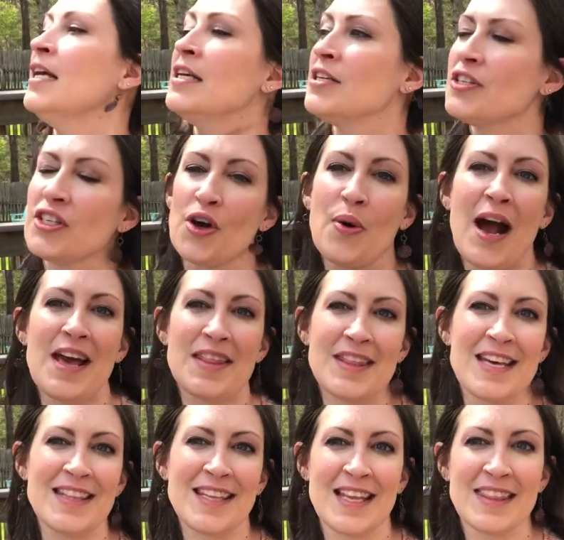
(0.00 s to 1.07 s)
So I
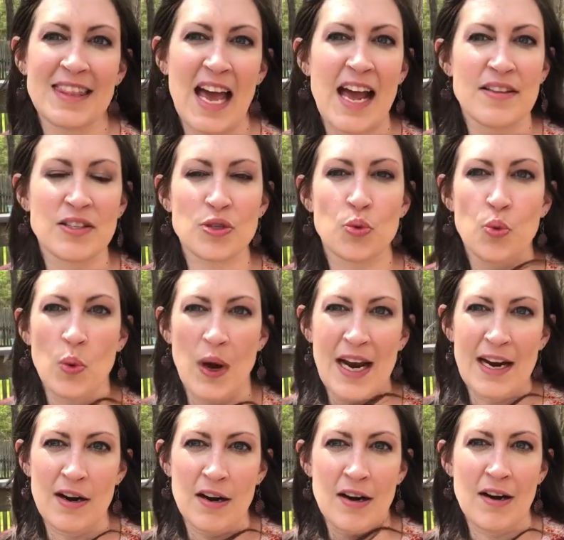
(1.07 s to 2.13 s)
think that that's
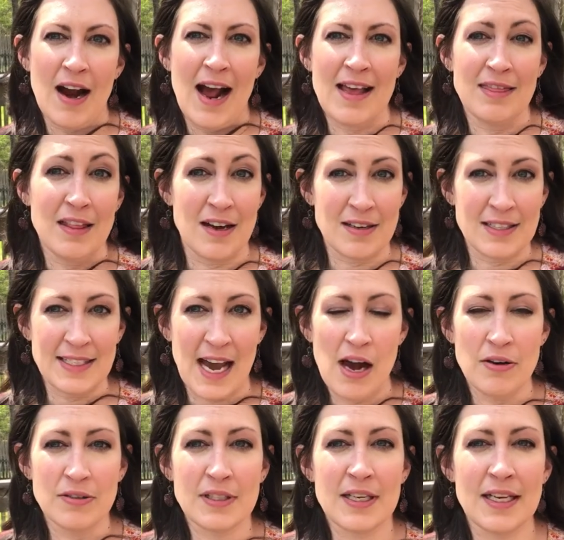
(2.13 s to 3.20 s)
where I lucked
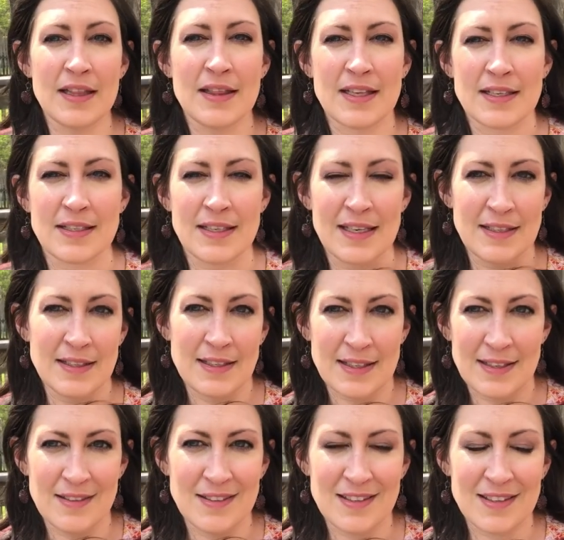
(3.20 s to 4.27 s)
out in this
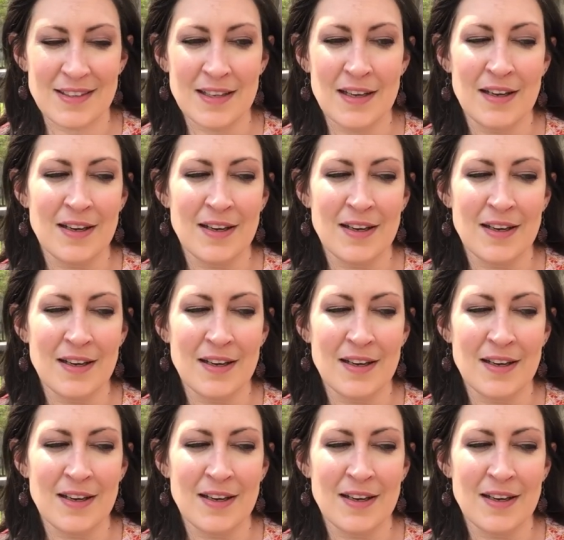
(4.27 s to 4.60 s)
instance.